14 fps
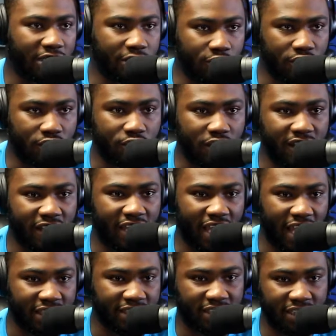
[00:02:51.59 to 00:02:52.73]
do agree that
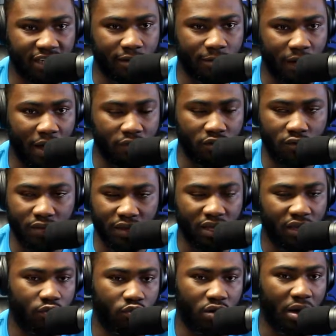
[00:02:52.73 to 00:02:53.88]
Kansas City will probably be